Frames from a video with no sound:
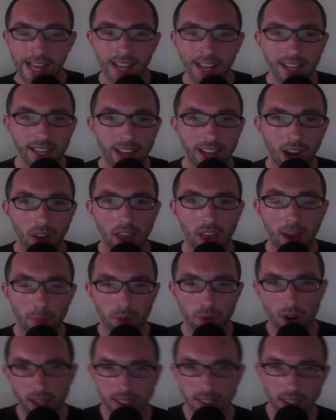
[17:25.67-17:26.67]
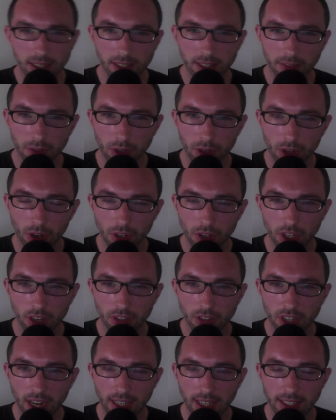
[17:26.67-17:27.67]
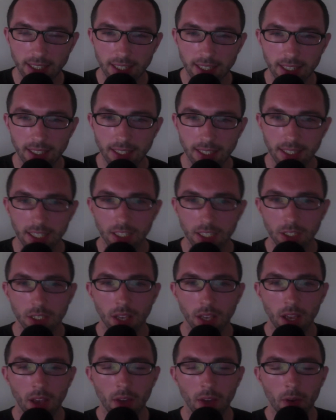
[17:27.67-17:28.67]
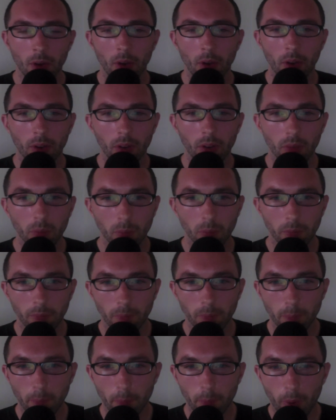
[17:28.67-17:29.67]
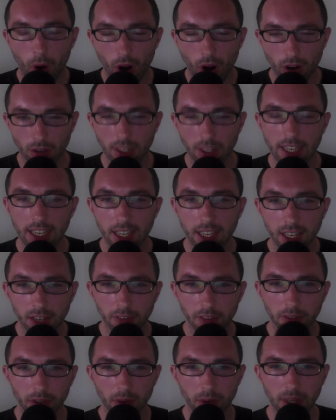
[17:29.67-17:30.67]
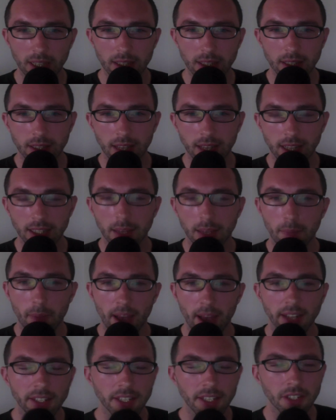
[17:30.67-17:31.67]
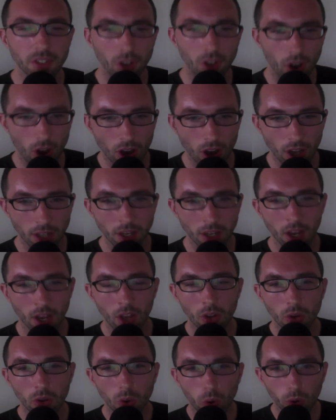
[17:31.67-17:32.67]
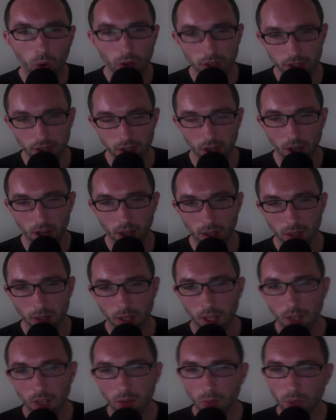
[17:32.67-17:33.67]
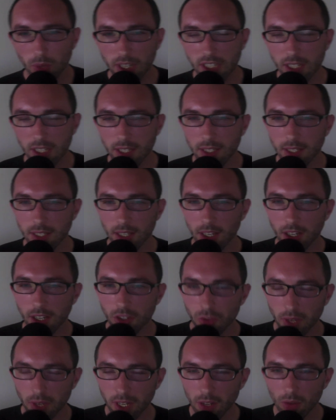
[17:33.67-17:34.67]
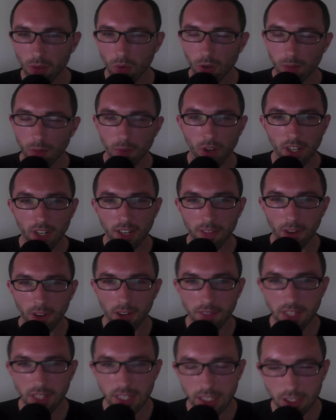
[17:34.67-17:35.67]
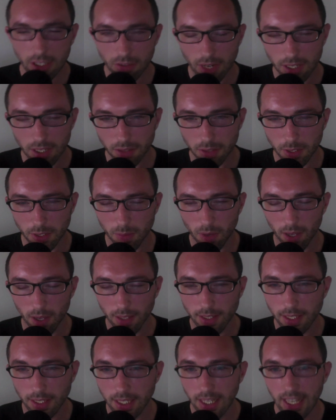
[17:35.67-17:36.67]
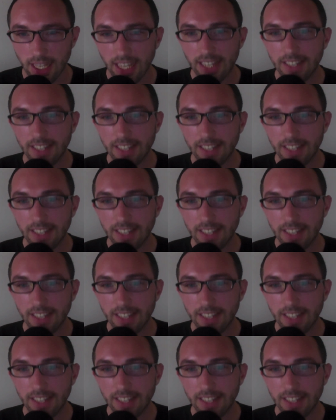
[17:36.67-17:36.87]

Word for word: Now, that process of gluconeogenesis is partly influenced and dependent on cortisol, which is an adrenal hormone involved in the stress response.